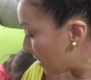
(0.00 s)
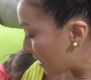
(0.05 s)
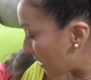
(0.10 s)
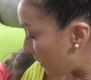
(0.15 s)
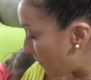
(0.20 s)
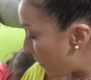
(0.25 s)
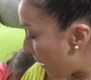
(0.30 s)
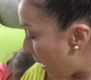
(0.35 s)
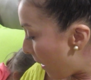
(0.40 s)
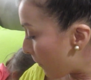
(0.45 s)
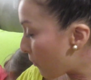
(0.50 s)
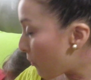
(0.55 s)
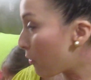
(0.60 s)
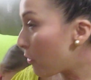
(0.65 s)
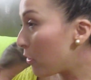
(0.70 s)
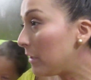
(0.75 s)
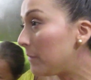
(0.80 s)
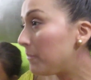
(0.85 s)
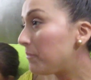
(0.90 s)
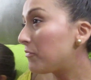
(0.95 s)
with some
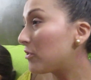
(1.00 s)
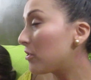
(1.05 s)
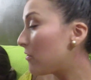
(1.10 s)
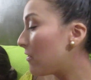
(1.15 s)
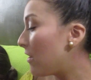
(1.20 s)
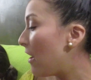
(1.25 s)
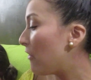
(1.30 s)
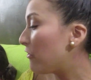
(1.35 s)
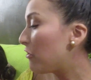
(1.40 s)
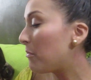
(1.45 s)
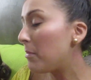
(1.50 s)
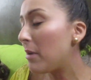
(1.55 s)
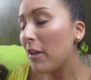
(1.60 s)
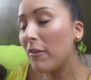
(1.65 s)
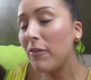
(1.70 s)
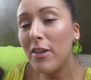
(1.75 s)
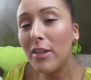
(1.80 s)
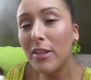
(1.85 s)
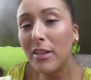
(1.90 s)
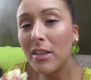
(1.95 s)
popcorn, so right after
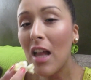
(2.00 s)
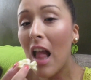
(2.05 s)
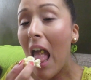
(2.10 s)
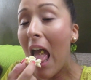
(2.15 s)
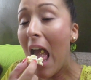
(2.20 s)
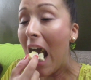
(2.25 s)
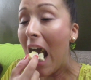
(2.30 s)
breakfast.